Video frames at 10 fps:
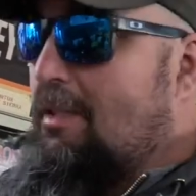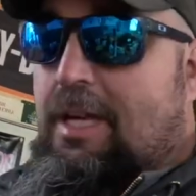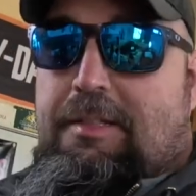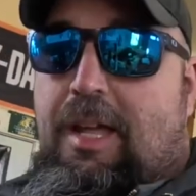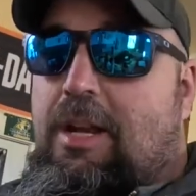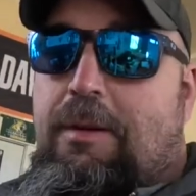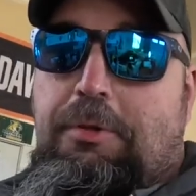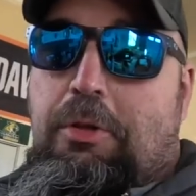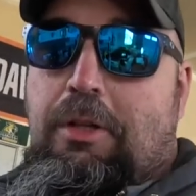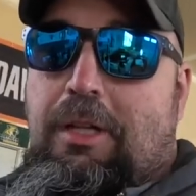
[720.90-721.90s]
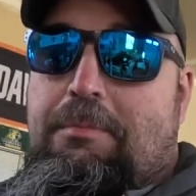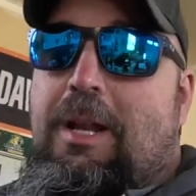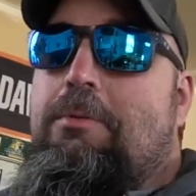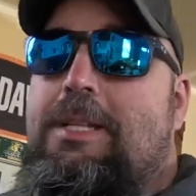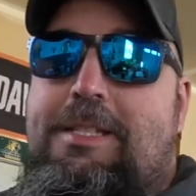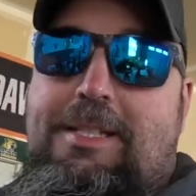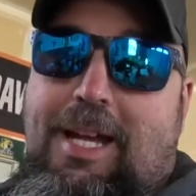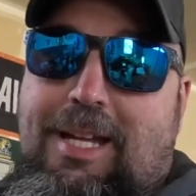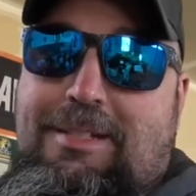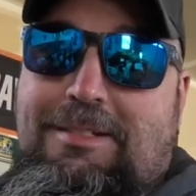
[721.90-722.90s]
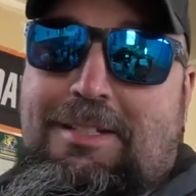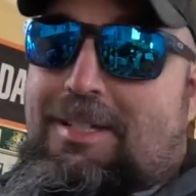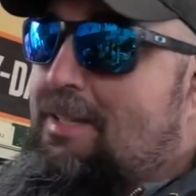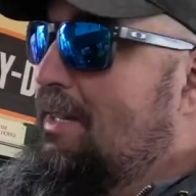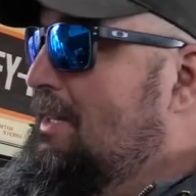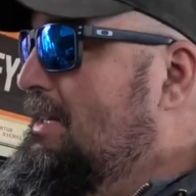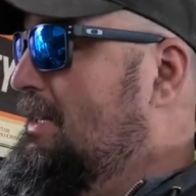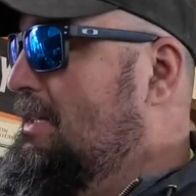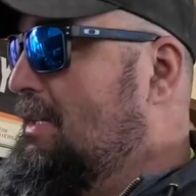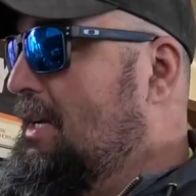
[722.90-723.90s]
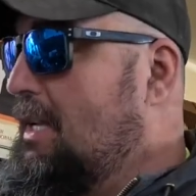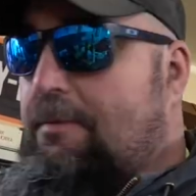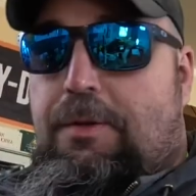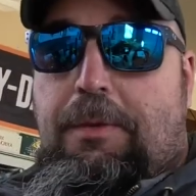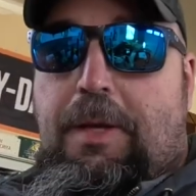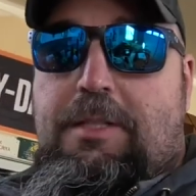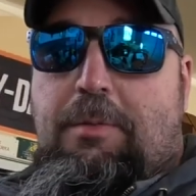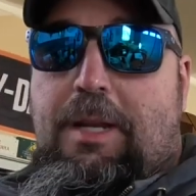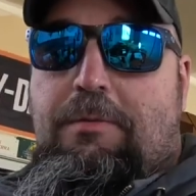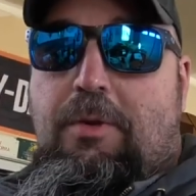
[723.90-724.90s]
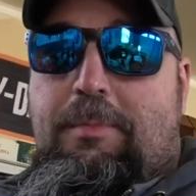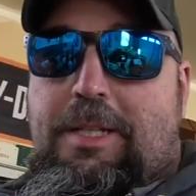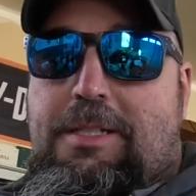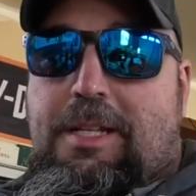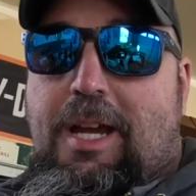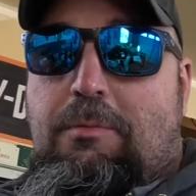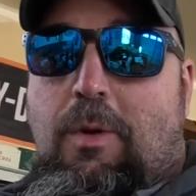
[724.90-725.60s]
I side off too early. But I went inside, and I had a few things waiting for me inside.